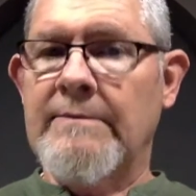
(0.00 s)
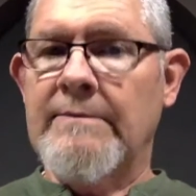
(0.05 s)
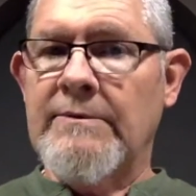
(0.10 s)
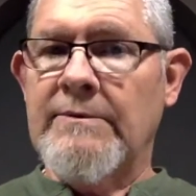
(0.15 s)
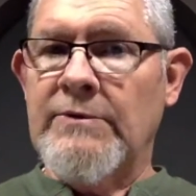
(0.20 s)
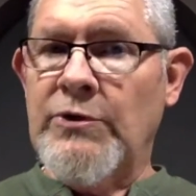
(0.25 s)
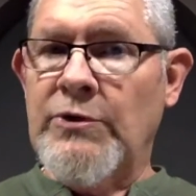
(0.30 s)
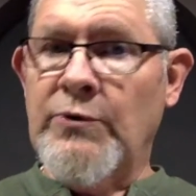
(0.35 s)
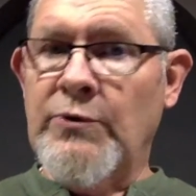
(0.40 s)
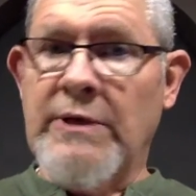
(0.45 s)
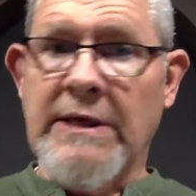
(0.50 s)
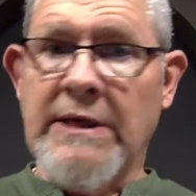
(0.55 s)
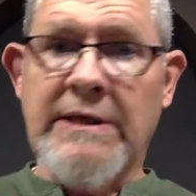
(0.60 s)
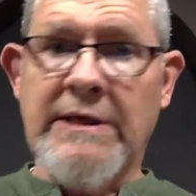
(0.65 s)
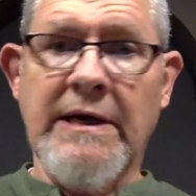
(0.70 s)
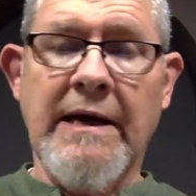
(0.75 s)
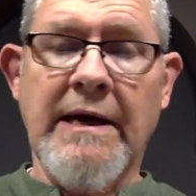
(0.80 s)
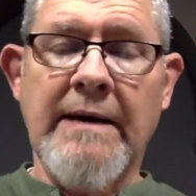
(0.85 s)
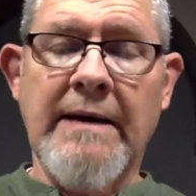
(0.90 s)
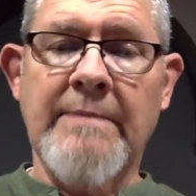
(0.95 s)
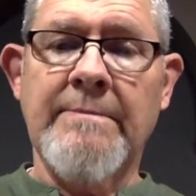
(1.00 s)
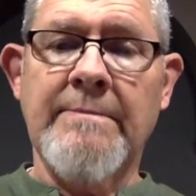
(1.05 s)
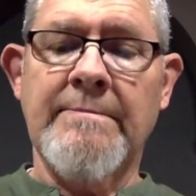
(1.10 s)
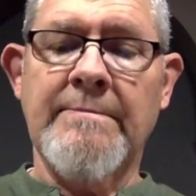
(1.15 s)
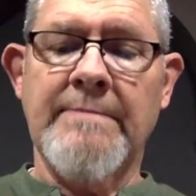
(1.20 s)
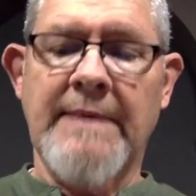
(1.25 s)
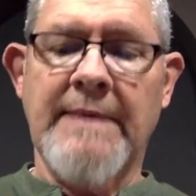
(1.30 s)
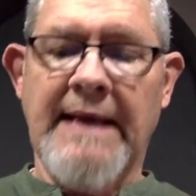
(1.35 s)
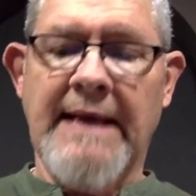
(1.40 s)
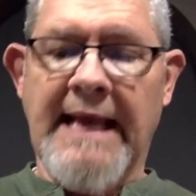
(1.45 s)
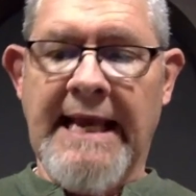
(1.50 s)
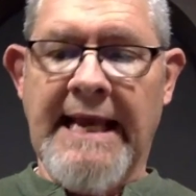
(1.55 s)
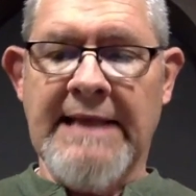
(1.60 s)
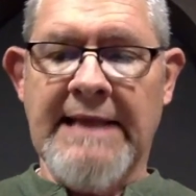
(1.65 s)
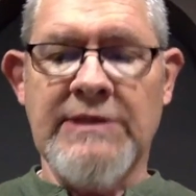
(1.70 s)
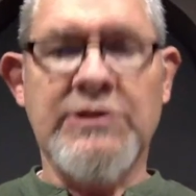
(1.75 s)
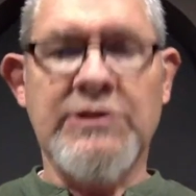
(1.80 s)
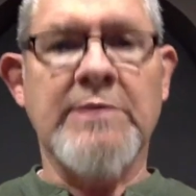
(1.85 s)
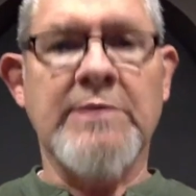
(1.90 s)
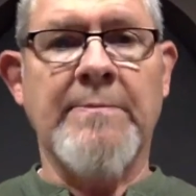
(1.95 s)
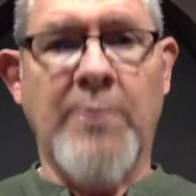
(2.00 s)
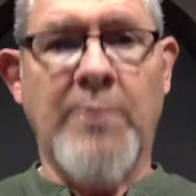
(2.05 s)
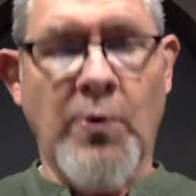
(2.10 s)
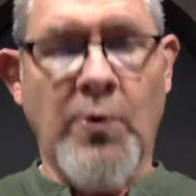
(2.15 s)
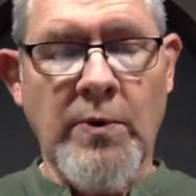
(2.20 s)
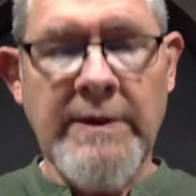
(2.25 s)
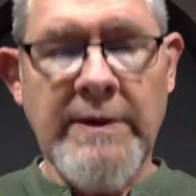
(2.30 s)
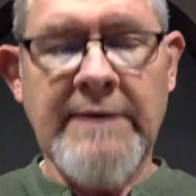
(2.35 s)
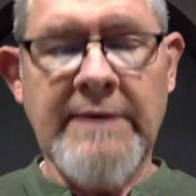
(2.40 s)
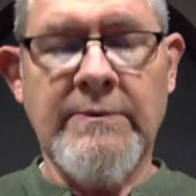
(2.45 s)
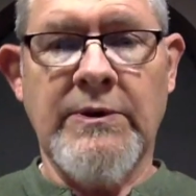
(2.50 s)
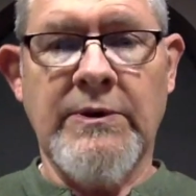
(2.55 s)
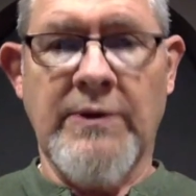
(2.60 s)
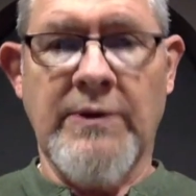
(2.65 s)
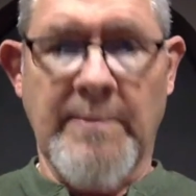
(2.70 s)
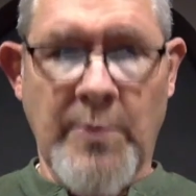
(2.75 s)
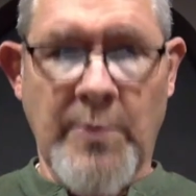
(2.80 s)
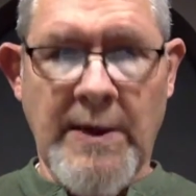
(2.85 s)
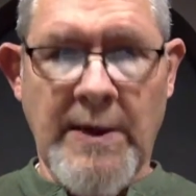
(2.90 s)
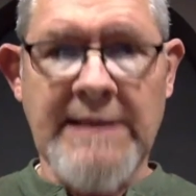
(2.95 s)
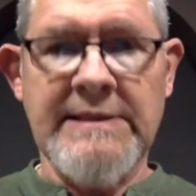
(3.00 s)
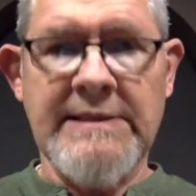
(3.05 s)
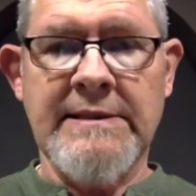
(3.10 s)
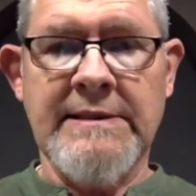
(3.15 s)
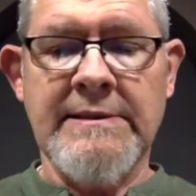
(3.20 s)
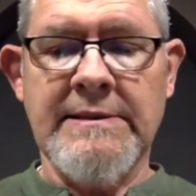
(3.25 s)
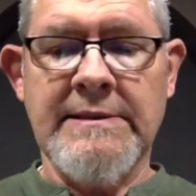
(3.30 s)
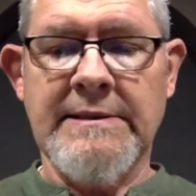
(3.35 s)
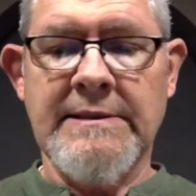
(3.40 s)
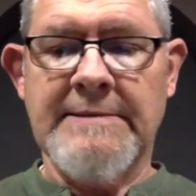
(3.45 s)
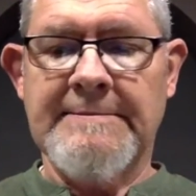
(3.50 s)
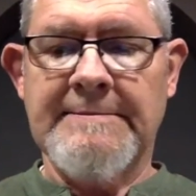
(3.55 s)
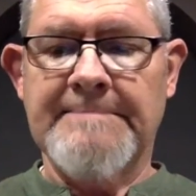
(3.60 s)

you can come and support it with your presence.